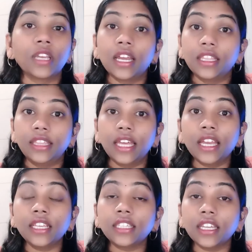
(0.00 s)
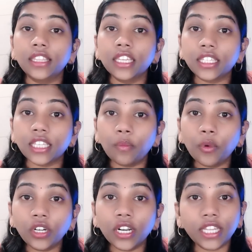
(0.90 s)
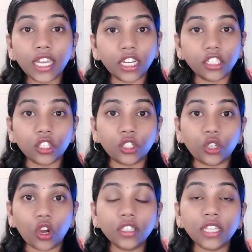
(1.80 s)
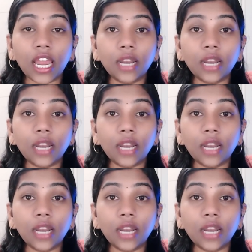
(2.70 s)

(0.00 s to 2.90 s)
Thus, this supported the energy stocks